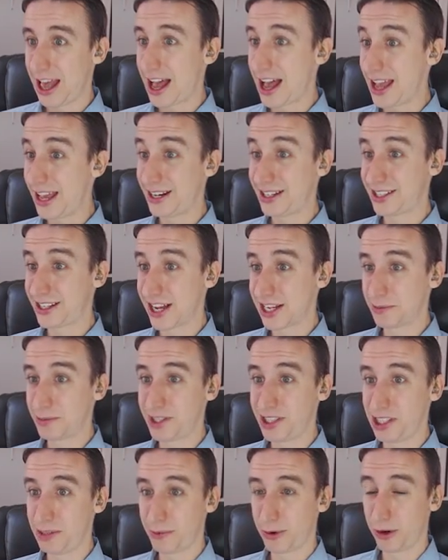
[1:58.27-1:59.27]
I had a science
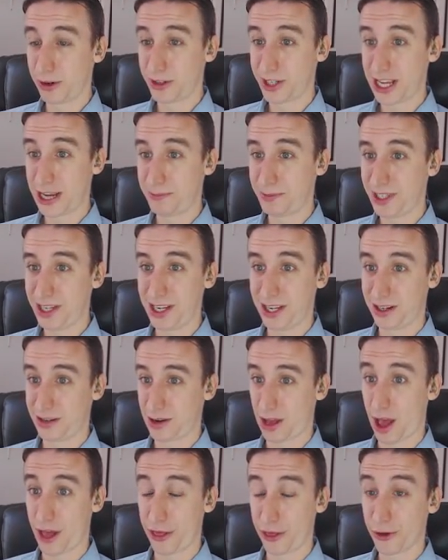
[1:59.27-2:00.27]
machine prototyped in
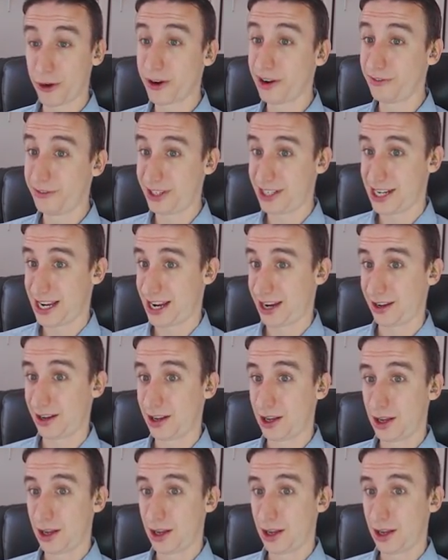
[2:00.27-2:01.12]
a third of a day.